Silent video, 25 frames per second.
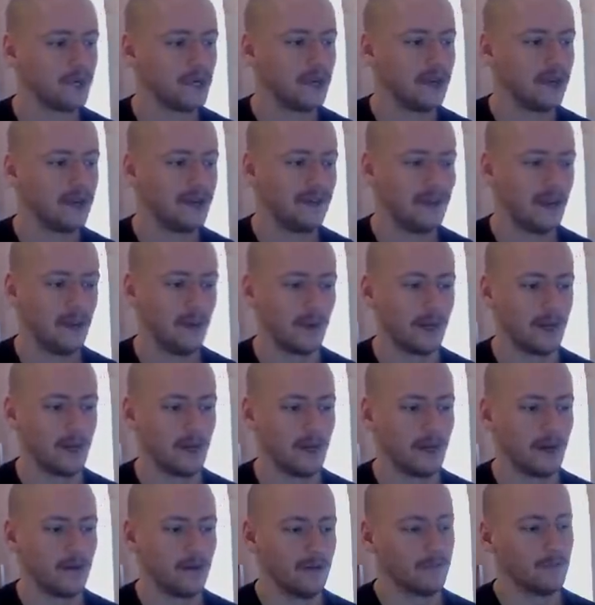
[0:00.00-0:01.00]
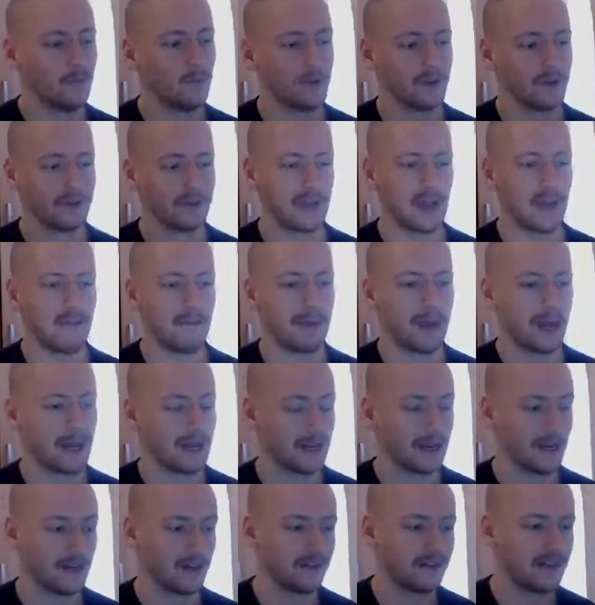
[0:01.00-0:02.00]
And there we go. Once again,
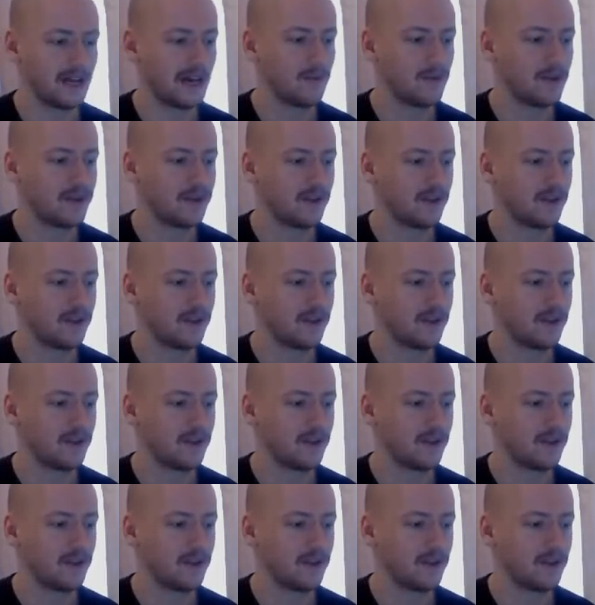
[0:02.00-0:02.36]
back in our sandwich